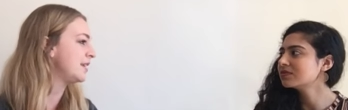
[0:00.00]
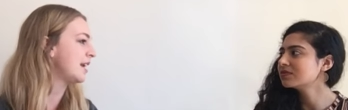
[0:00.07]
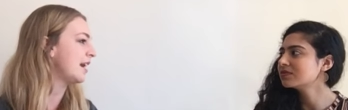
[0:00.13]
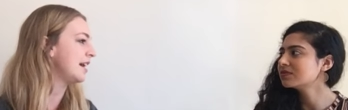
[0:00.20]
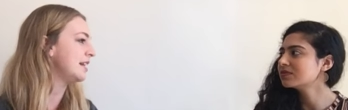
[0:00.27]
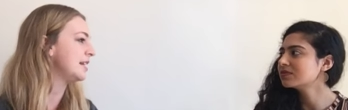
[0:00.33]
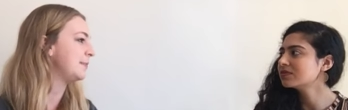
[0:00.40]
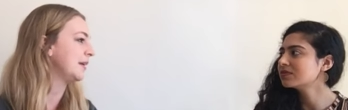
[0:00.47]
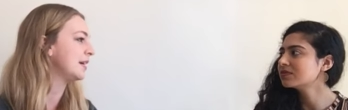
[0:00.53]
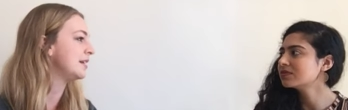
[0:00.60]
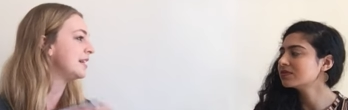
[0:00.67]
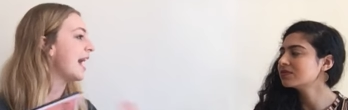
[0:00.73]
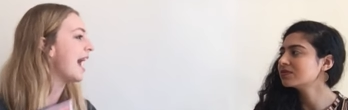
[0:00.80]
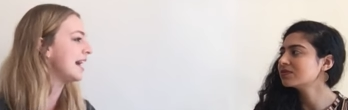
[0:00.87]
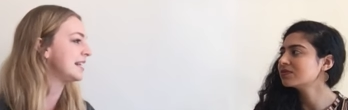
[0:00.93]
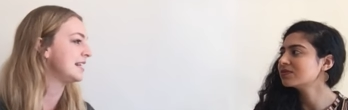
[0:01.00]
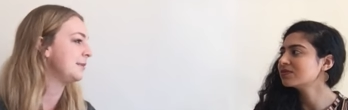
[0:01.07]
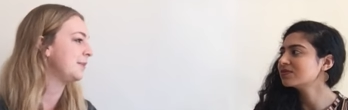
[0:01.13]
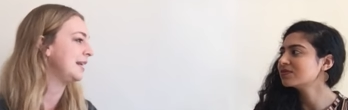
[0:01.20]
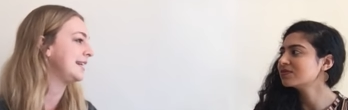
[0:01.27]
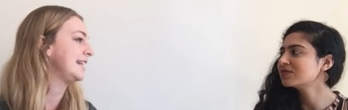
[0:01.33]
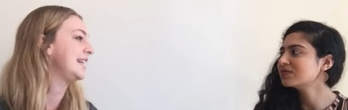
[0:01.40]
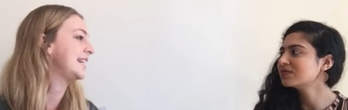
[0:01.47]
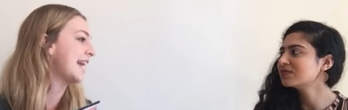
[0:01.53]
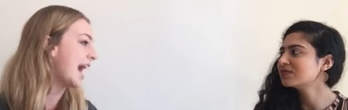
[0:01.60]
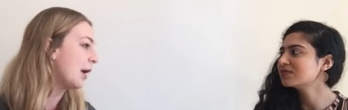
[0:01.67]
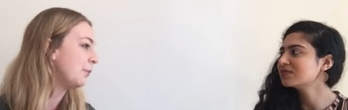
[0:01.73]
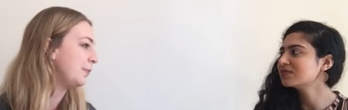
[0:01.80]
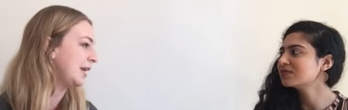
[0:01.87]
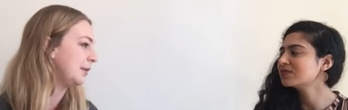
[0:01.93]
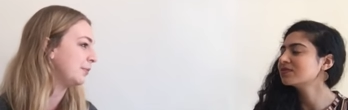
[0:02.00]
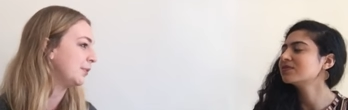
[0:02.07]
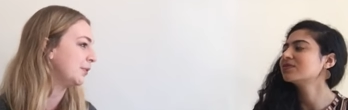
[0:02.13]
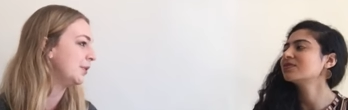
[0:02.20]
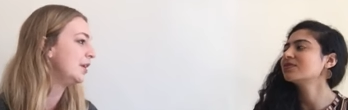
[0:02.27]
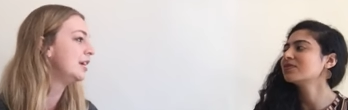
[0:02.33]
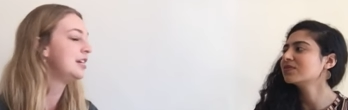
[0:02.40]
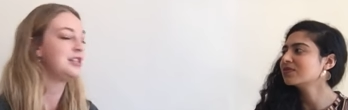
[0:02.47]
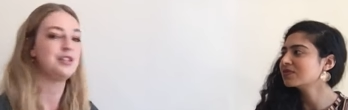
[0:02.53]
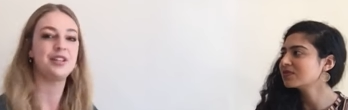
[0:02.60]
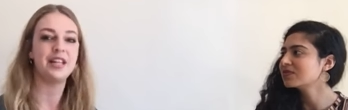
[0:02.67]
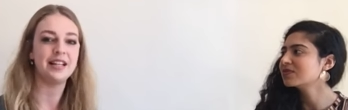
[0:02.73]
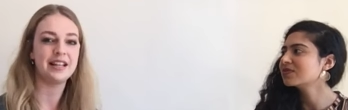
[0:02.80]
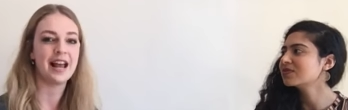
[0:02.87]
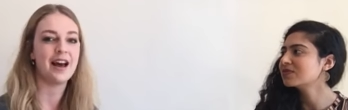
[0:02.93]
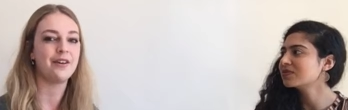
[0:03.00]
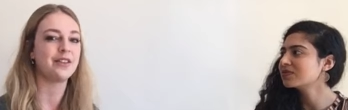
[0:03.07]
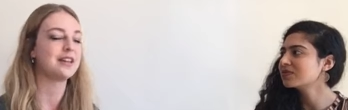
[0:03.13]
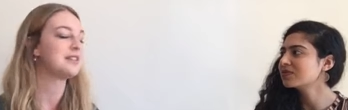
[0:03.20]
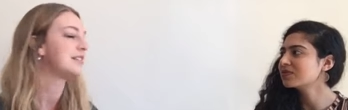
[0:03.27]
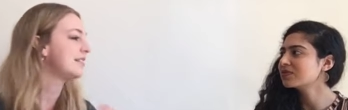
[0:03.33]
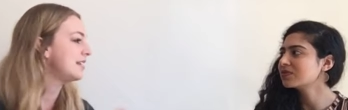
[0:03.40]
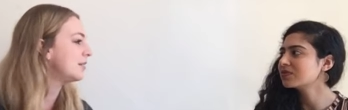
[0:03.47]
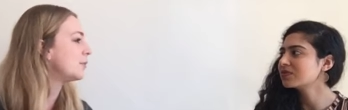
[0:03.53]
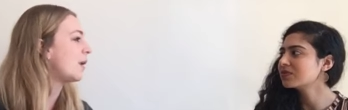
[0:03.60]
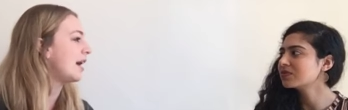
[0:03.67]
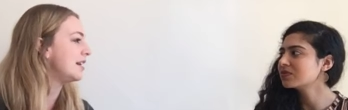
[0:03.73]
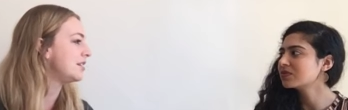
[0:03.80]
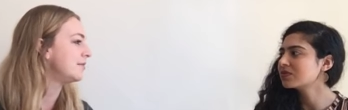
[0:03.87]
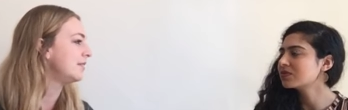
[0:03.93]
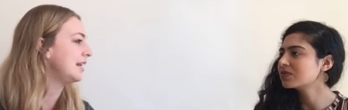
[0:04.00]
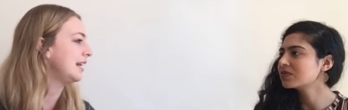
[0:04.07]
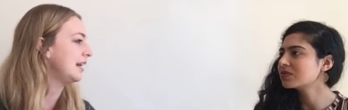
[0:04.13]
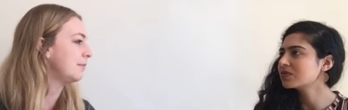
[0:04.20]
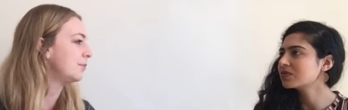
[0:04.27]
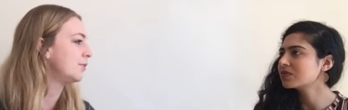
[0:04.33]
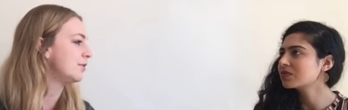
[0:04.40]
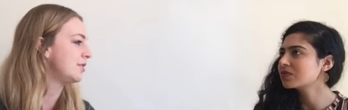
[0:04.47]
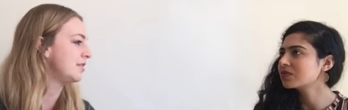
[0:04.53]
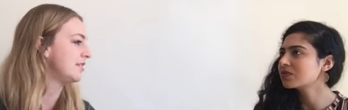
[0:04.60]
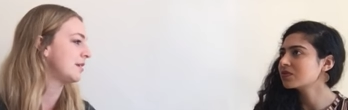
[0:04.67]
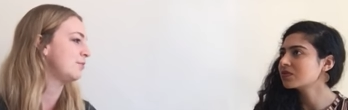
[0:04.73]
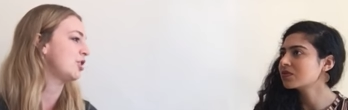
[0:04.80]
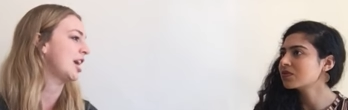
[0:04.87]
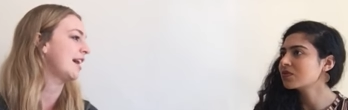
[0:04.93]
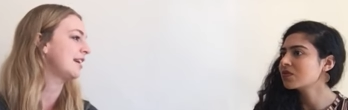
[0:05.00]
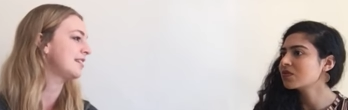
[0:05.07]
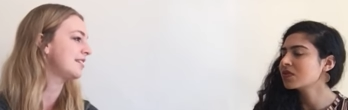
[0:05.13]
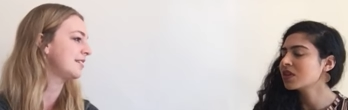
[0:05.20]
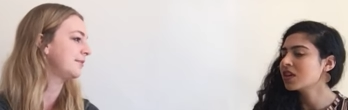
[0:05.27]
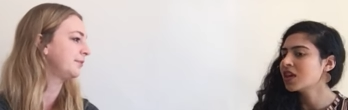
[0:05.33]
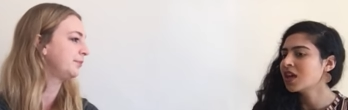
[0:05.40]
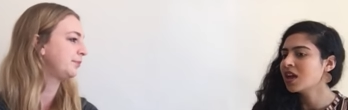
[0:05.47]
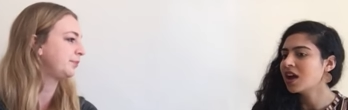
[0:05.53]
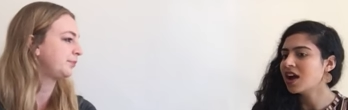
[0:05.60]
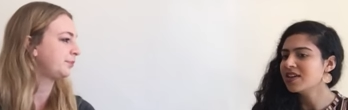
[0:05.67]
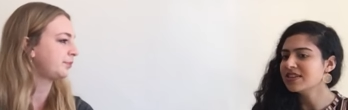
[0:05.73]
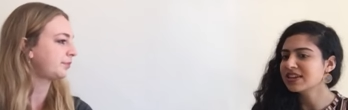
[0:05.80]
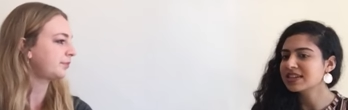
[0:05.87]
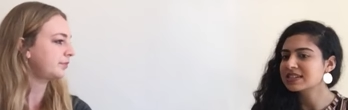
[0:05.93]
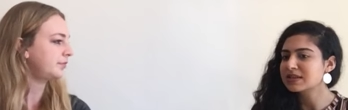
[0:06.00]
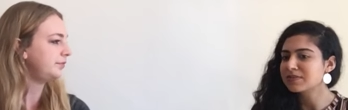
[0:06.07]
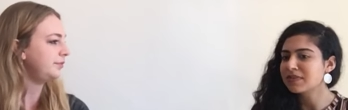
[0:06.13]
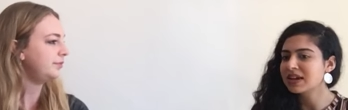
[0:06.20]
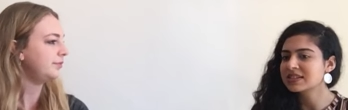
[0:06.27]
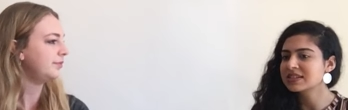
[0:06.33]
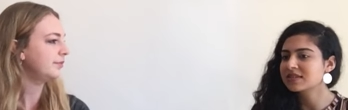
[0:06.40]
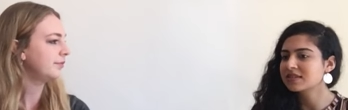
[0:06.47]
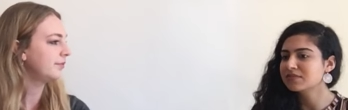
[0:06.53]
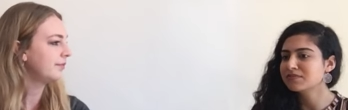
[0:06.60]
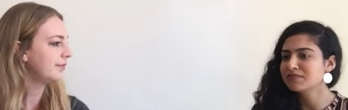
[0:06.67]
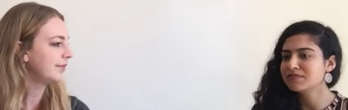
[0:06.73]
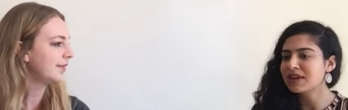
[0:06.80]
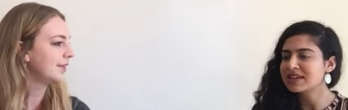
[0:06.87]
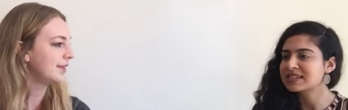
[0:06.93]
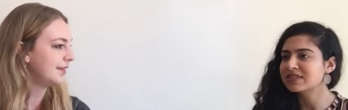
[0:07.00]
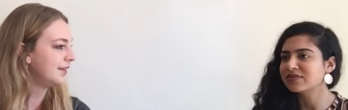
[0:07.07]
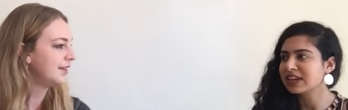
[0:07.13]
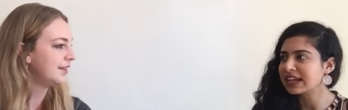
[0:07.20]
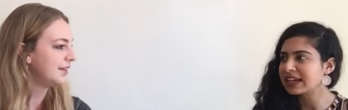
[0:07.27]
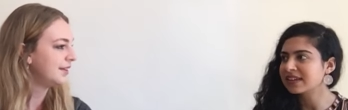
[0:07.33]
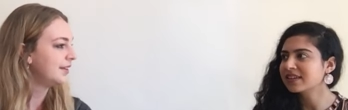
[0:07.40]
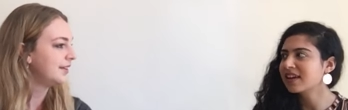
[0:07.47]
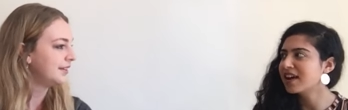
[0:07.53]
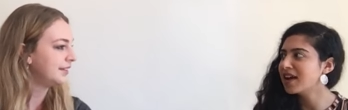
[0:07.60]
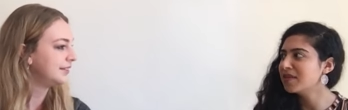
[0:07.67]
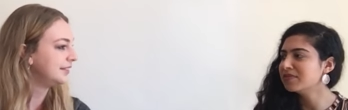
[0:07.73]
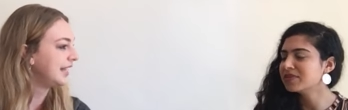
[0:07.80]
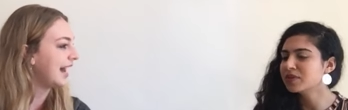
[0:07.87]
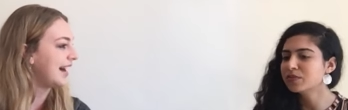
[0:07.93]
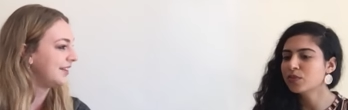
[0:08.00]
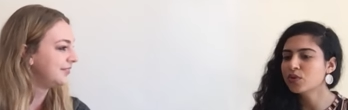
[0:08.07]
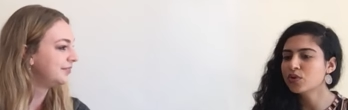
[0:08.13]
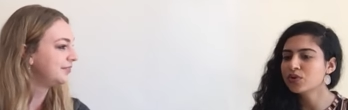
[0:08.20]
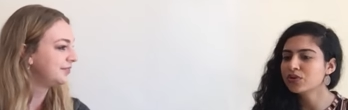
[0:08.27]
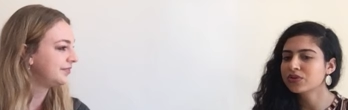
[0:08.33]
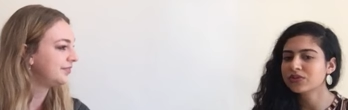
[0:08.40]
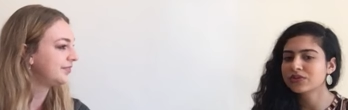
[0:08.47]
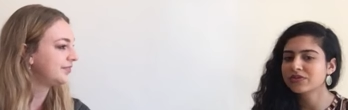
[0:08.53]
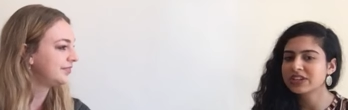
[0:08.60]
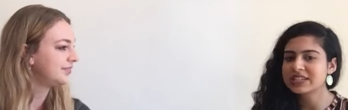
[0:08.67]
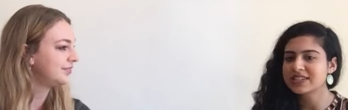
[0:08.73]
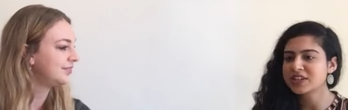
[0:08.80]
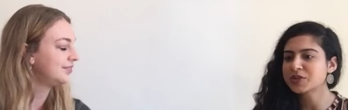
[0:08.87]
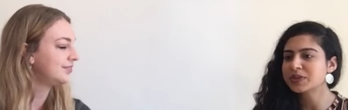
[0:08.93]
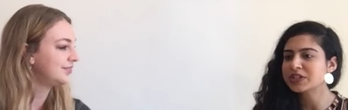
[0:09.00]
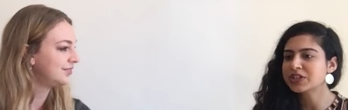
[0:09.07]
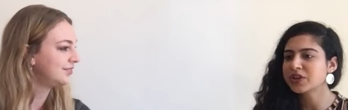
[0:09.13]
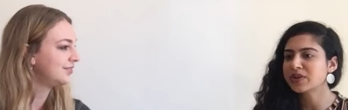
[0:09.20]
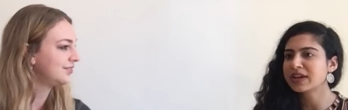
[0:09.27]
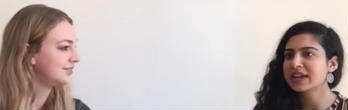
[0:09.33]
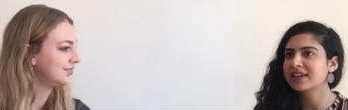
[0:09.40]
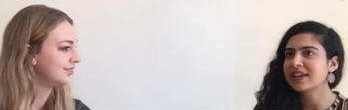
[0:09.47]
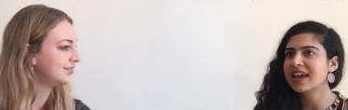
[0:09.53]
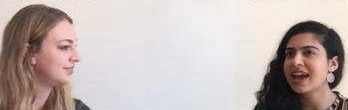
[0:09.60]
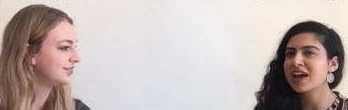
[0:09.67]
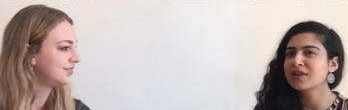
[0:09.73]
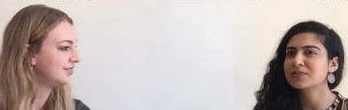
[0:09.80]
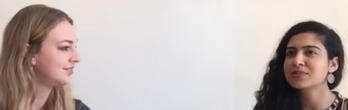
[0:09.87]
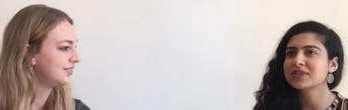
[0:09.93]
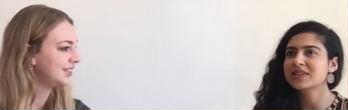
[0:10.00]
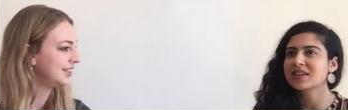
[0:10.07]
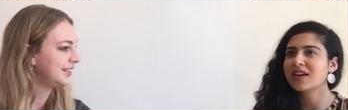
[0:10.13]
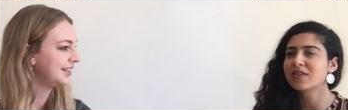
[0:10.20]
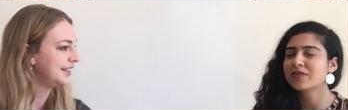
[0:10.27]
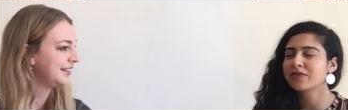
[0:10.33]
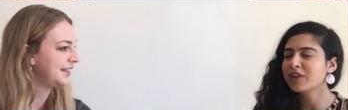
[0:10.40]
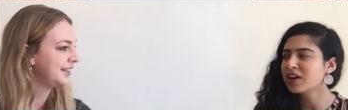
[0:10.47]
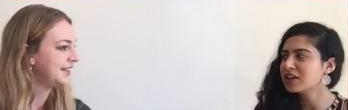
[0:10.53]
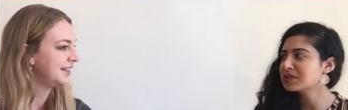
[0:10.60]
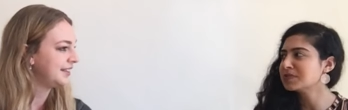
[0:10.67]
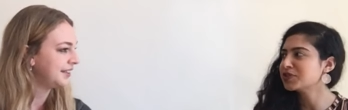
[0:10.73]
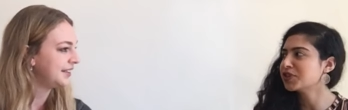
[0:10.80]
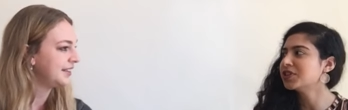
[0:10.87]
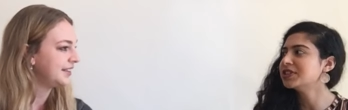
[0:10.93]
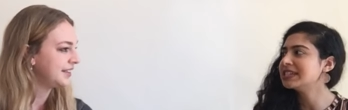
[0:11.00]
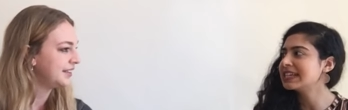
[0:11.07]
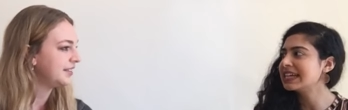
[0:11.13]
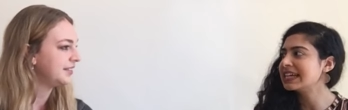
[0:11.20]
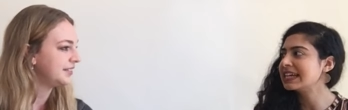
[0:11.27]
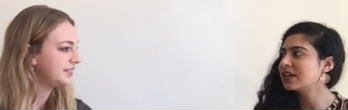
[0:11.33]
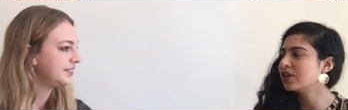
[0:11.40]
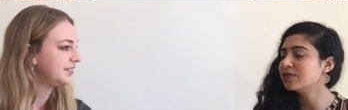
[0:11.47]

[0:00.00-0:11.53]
Speaker 1: with science because it has the ability to help people. Do you think now that's still why it's a really important subject?
Speaker 2: I think it's a mass massively. Um, yeah. The more research we're doing, it helps a vast majority